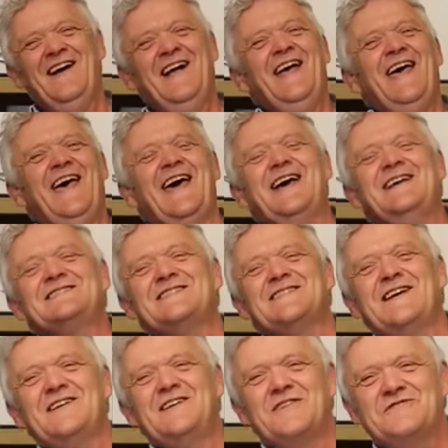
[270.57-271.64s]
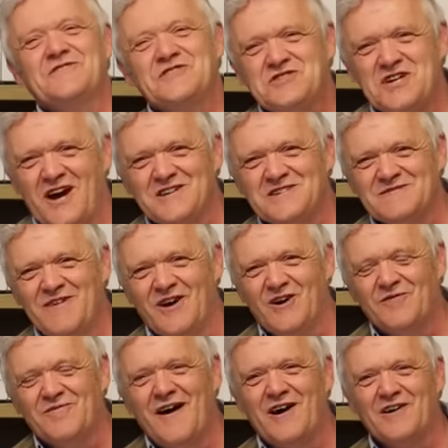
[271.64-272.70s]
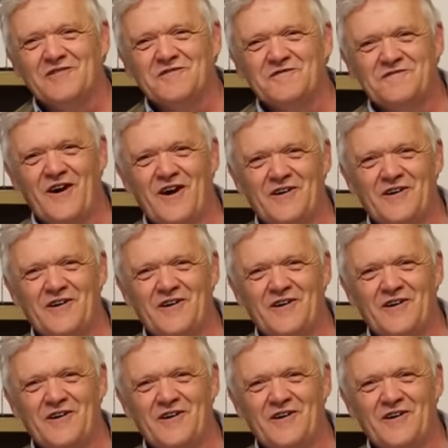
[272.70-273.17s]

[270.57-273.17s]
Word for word: so easily enough to charge your mobile